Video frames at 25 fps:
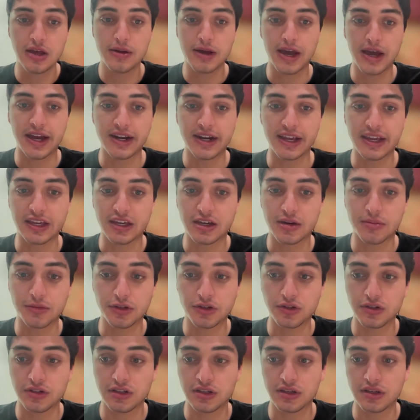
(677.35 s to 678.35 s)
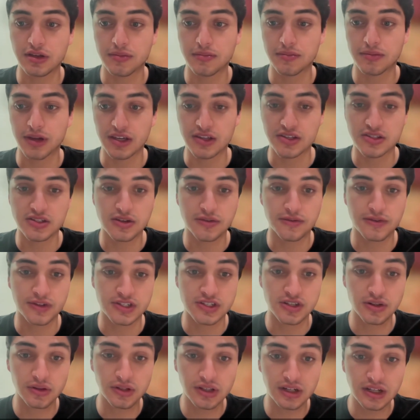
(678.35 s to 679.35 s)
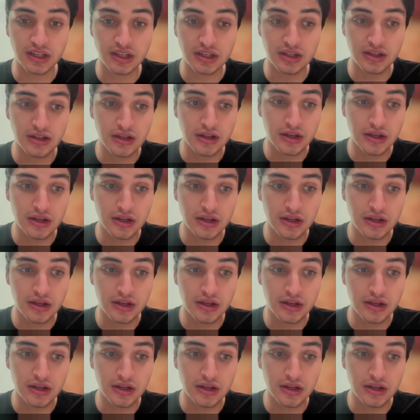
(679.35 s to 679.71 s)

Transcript: at a community-based facility.